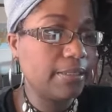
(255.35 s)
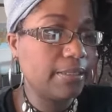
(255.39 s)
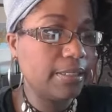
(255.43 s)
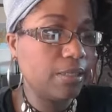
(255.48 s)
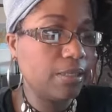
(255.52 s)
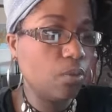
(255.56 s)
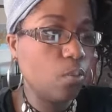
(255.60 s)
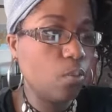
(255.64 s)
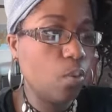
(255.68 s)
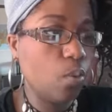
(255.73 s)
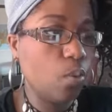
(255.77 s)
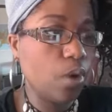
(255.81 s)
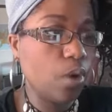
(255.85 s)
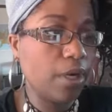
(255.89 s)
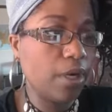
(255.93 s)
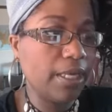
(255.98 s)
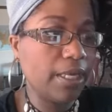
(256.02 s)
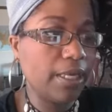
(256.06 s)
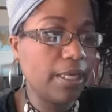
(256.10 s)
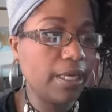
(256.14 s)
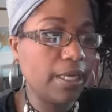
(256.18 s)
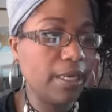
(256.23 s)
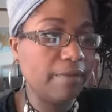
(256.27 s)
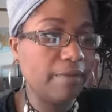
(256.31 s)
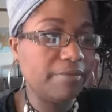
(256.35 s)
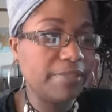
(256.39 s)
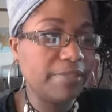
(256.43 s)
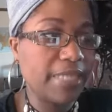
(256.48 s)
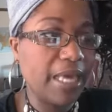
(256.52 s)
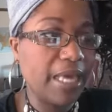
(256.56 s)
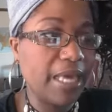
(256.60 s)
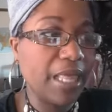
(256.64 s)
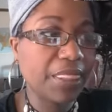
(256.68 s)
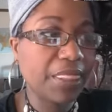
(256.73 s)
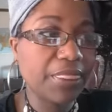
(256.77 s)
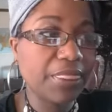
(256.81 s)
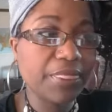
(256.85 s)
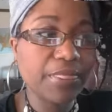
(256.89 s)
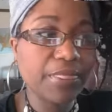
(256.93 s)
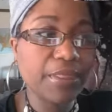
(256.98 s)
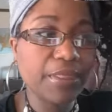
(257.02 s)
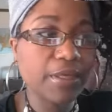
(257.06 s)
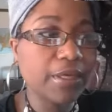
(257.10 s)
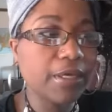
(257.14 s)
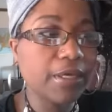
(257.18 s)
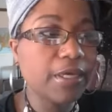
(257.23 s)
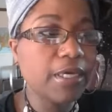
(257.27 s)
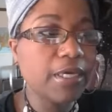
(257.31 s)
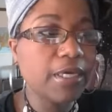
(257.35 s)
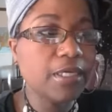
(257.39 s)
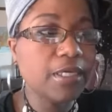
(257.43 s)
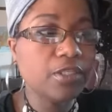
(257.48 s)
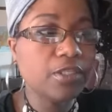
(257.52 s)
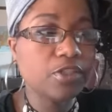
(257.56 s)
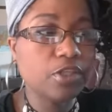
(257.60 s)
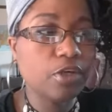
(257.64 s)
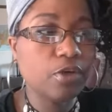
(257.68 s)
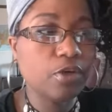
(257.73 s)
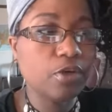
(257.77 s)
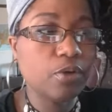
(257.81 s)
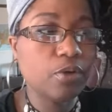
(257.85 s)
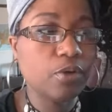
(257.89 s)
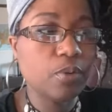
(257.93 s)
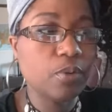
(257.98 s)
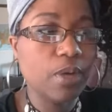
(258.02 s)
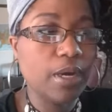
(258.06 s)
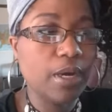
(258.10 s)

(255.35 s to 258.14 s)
the warning of death. So